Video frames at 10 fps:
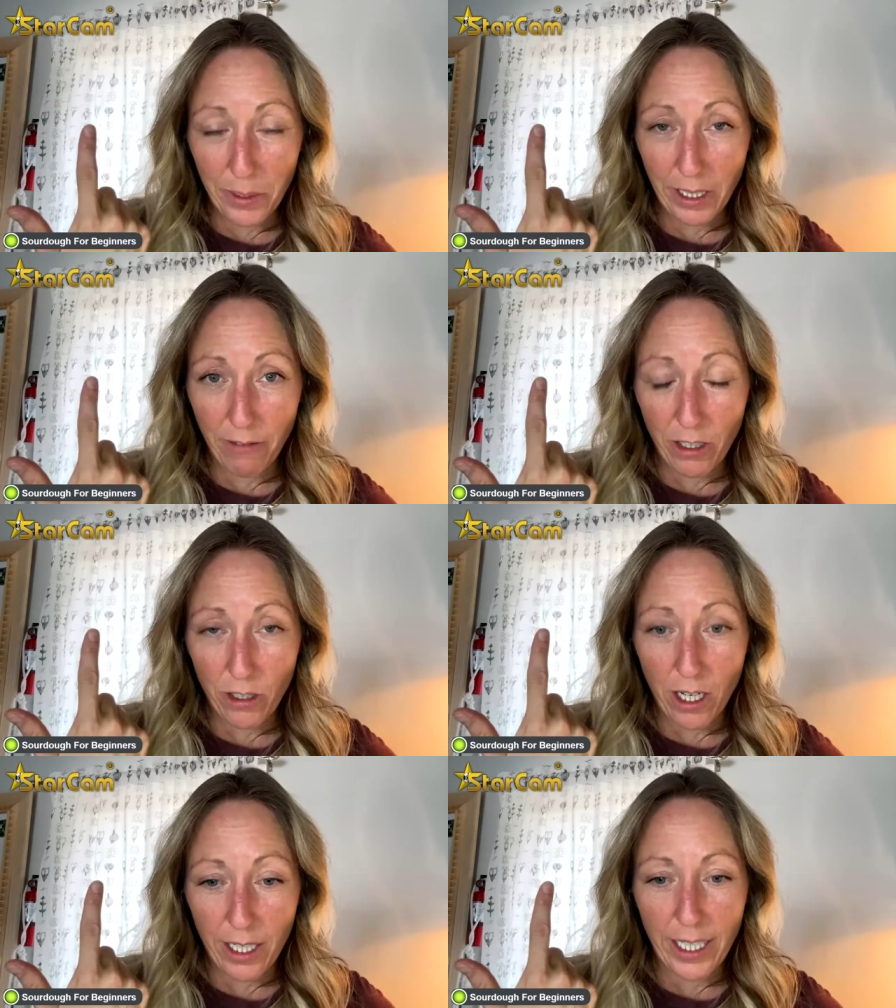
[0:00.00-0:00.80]
believe it
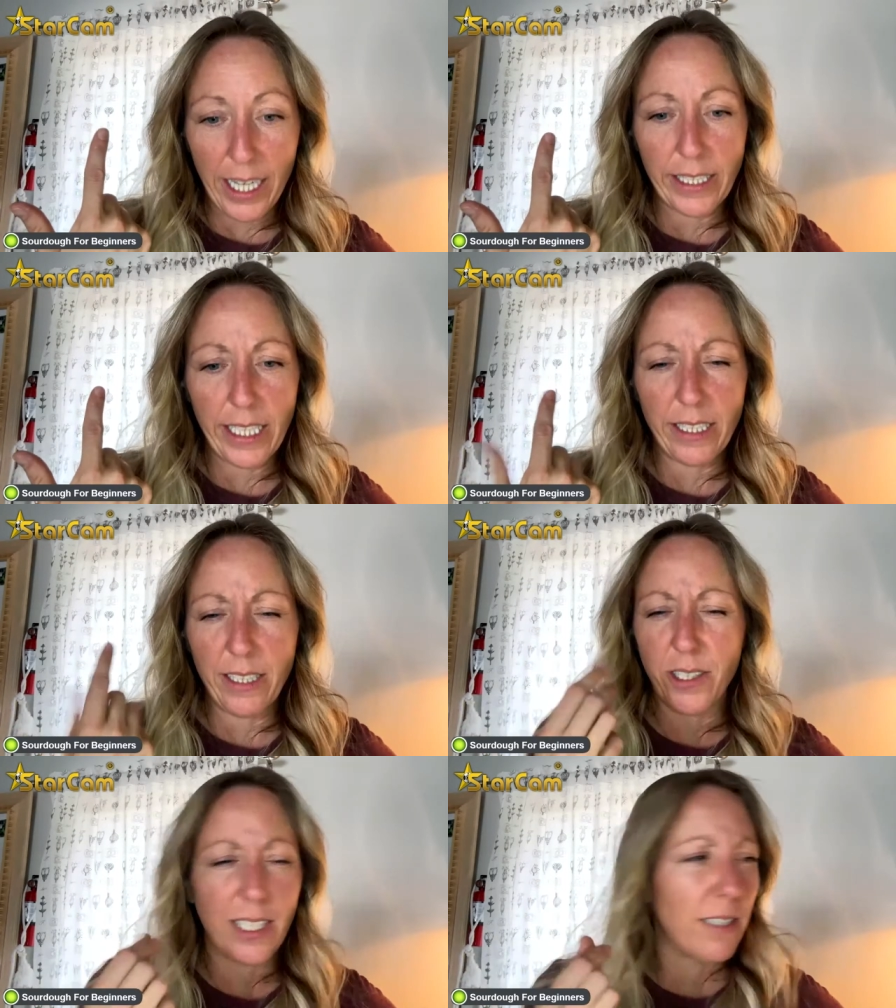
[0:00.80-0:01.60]
or not. And
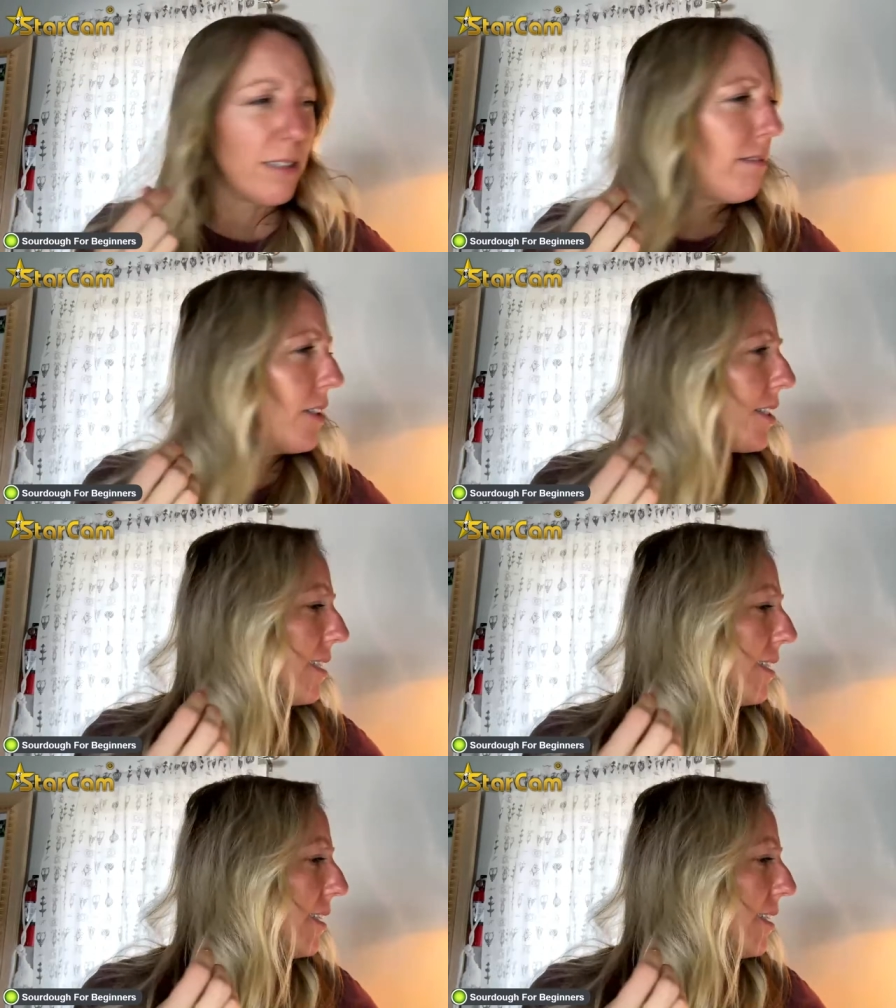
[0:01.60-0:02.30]
then there's a there's